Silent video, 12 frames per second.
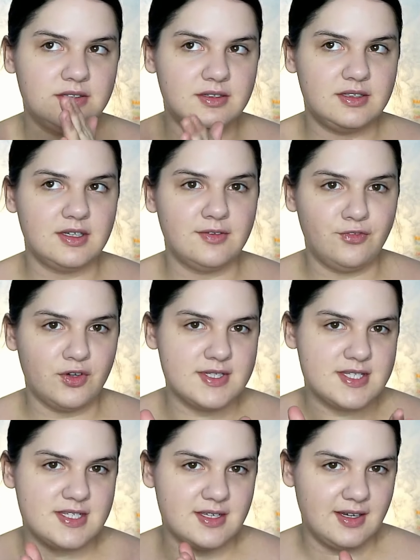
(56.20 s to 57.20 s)
different
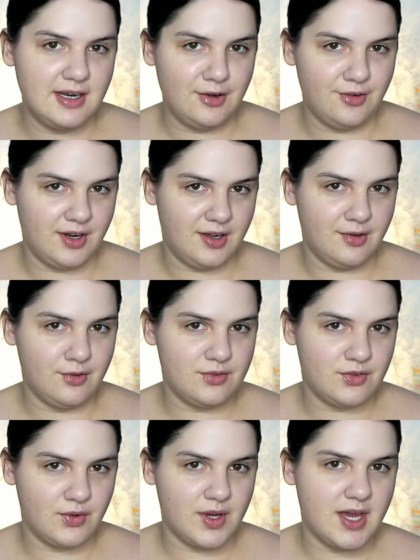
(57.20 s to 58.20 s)
scenarios,
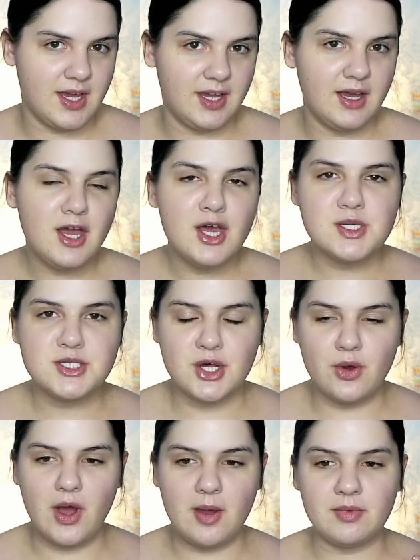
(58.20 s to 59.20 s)
okay?
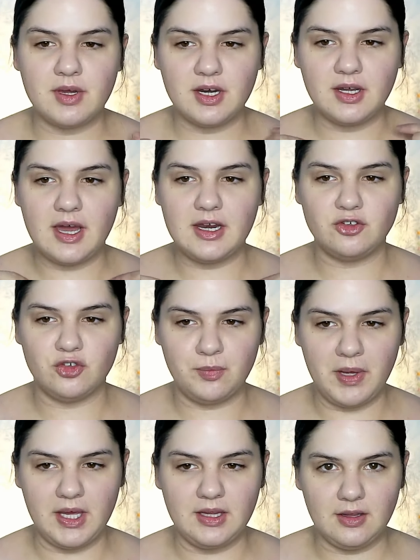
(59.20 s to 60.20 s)
So I'm gonna kind of just
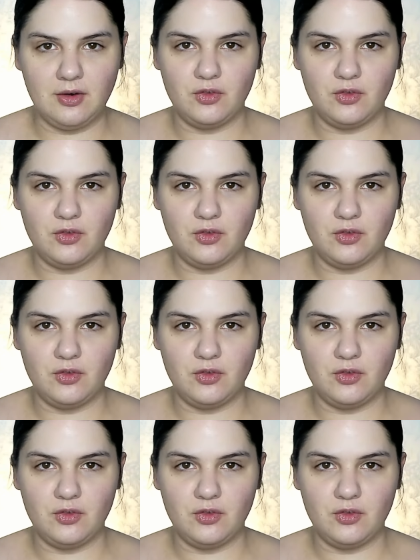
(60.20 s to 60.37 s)
paint little